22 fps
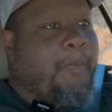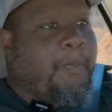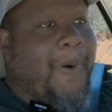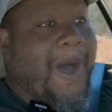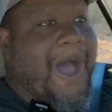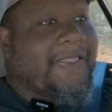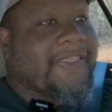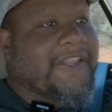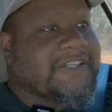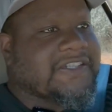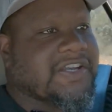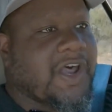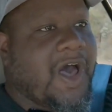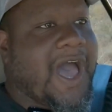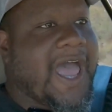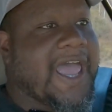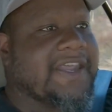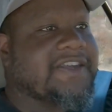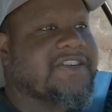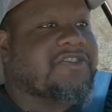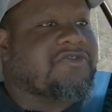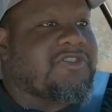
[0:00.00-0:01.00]
But the
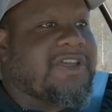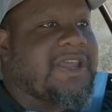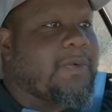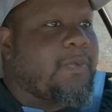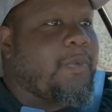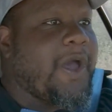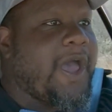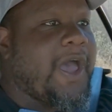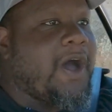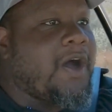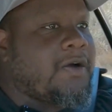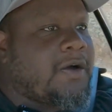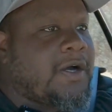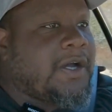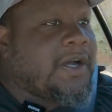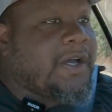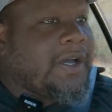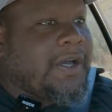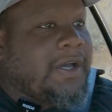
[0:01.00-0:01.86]
tyres grip well,